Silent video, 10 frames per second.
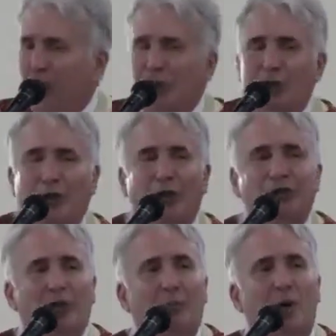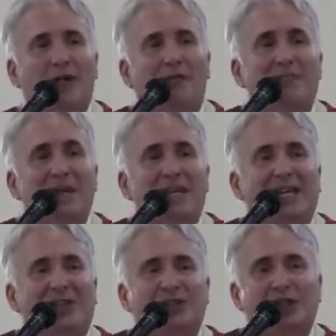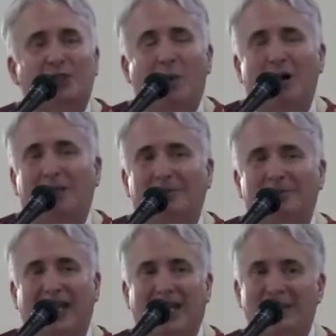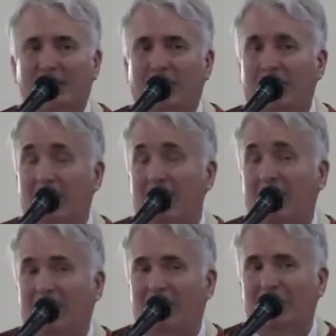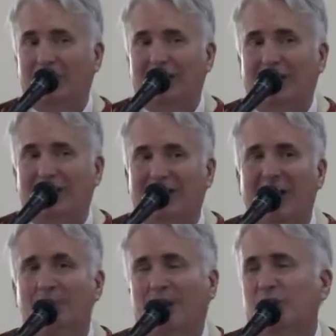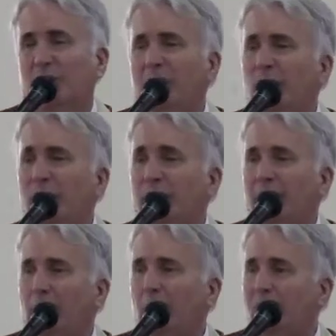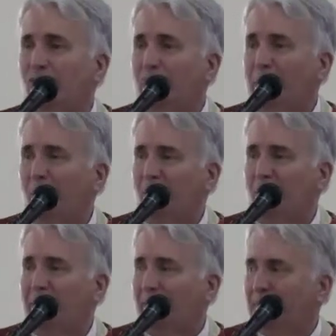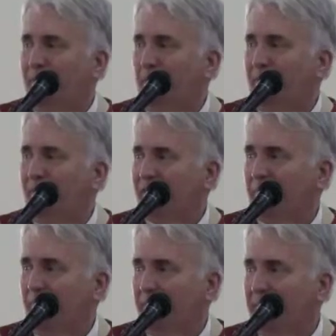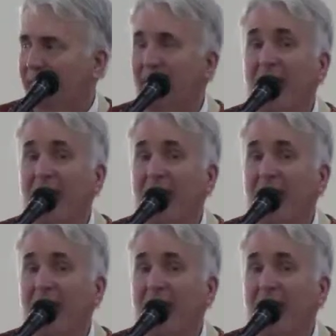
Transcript: So that someone of means is welcomed and is given a very good seat because we know that they will contribute to the upkeep of this building.